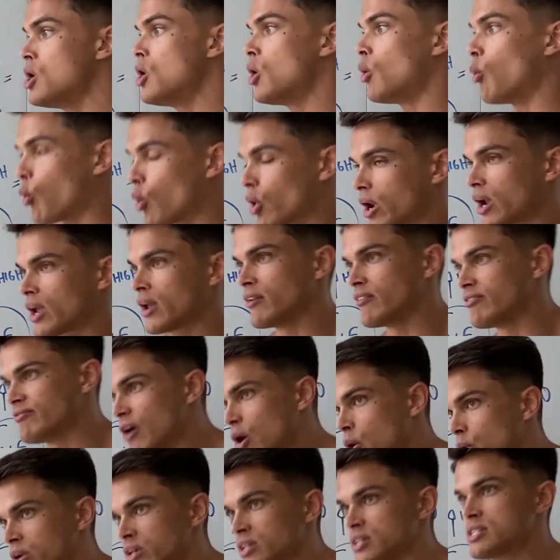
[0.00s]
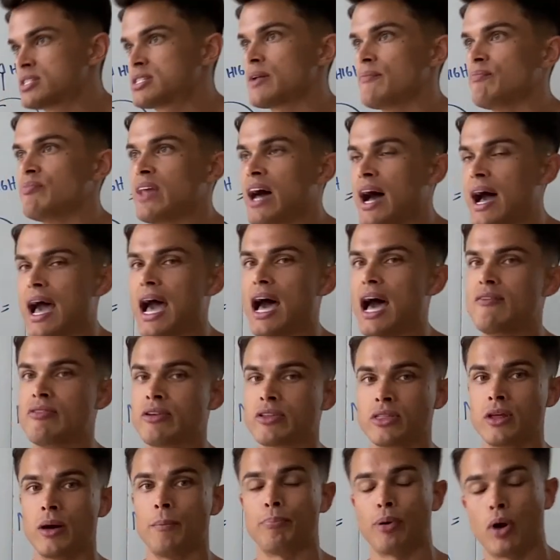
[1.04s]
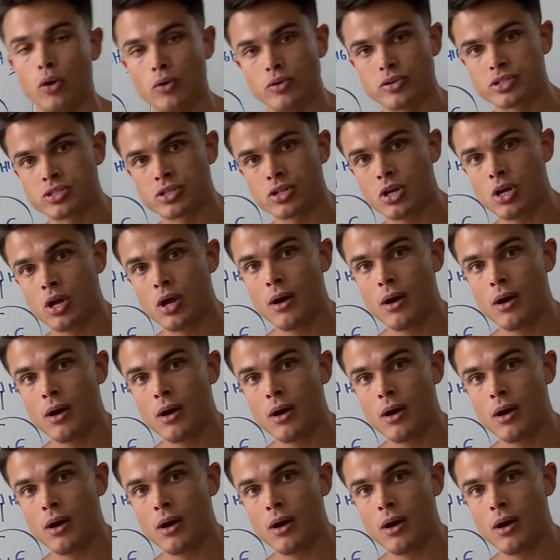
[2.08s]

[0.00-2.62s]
working and focused, not having the post